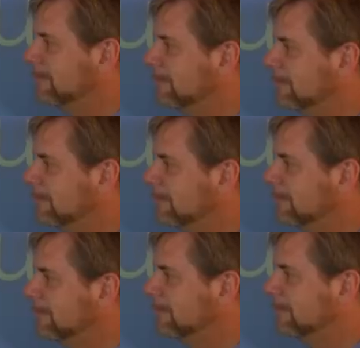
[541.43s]

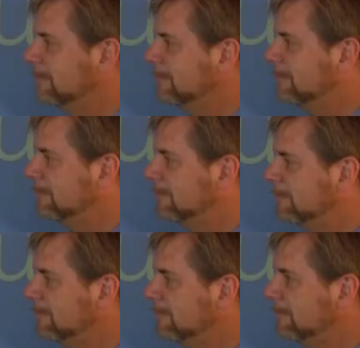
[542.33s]

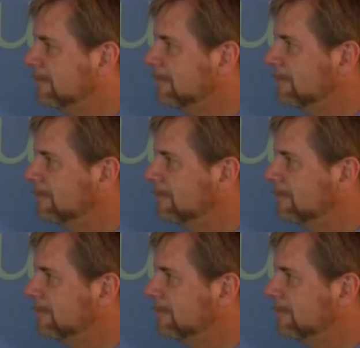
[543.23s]
[no speech]